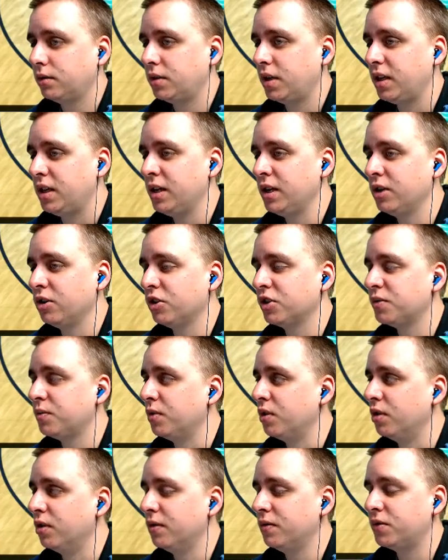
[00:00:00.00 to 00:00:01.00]
The Eagles
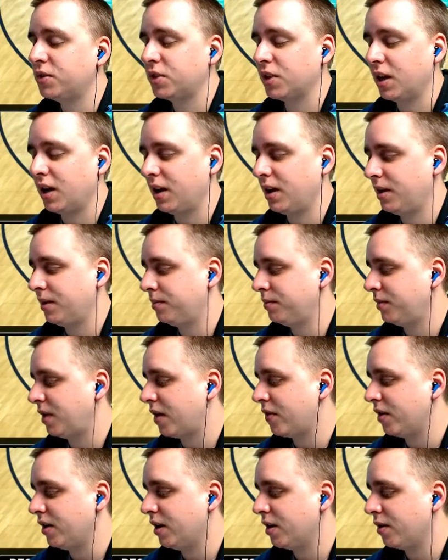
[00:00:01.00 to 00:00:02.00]
moves,
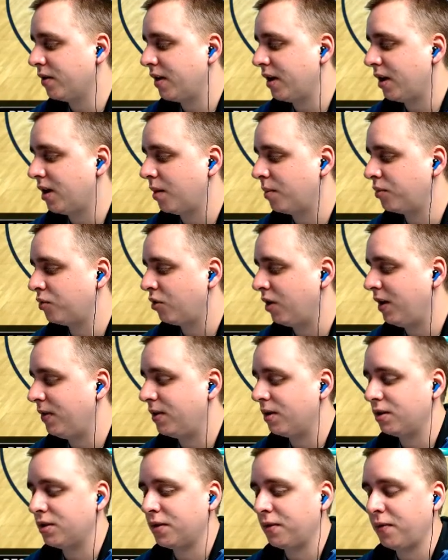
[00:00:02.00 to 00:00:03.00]
every year they
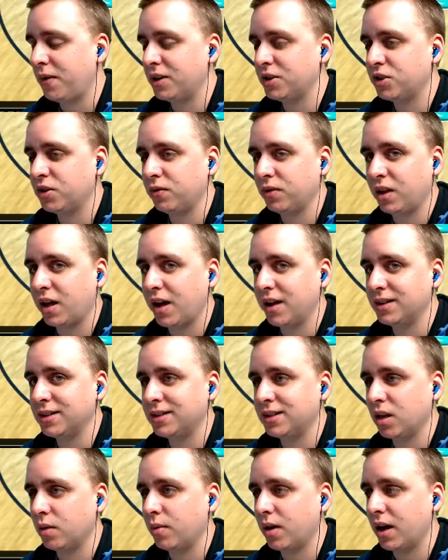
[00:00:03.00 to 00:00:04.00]
upgrade their defensive line
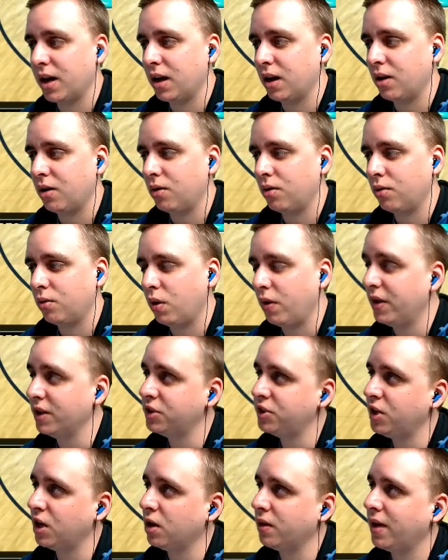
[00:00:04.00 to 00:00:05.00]
somehow. Well,
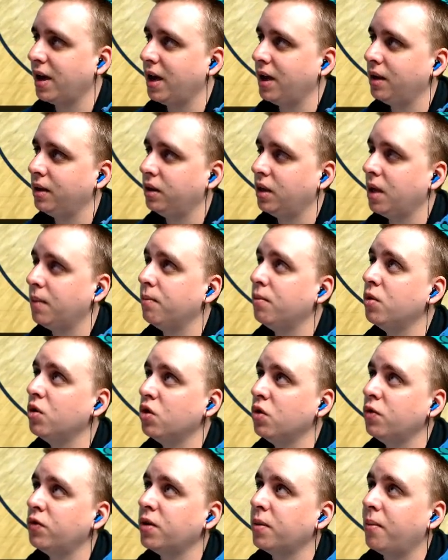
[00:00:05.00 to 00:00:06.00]
this year they
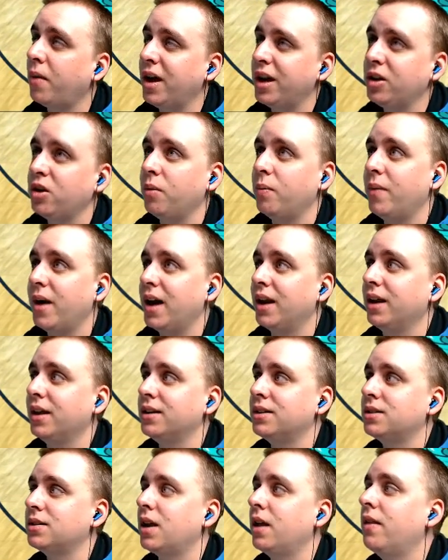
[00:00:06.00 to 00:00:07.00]
moved Michael
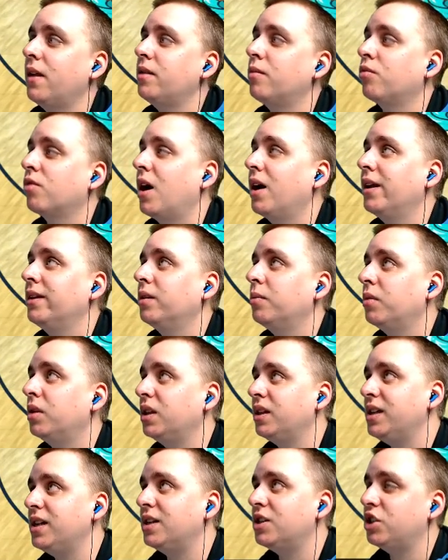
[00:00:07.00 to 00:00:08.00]
Bennett and then brought in
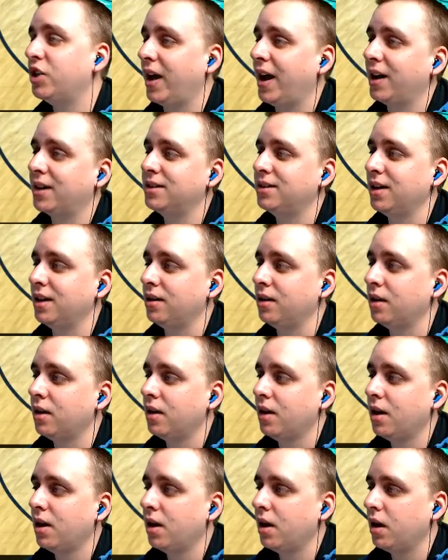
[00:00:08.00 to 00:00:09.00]
Malik Jackson.
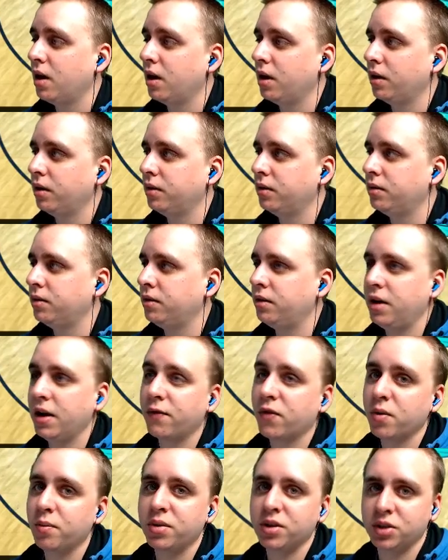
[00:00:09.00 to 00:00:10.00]

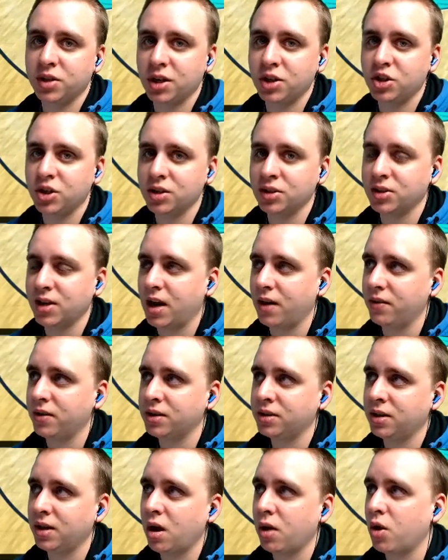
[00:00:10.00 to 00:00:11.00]
Different positions,
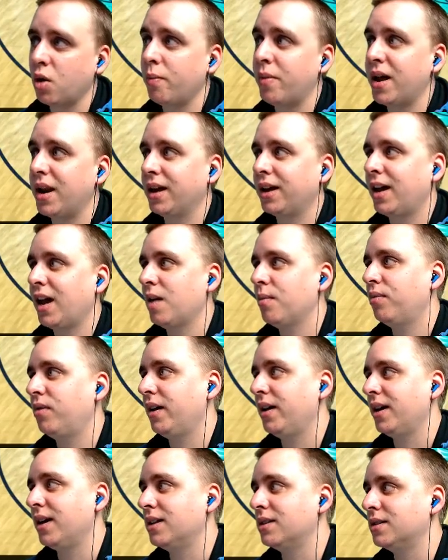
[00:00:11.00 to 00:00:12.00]
obviously, although Bennett can
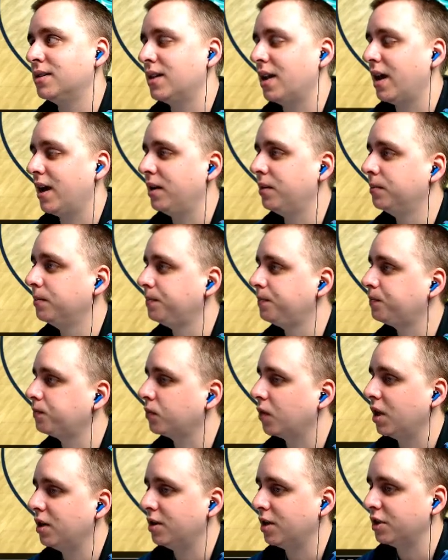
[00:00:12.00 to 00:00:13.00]
play inside
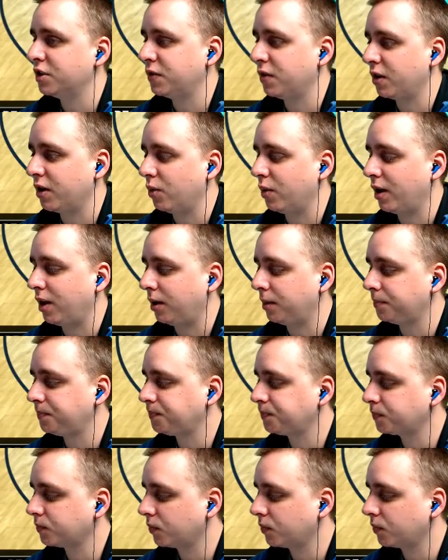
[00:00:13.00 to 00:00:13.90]
and does very well.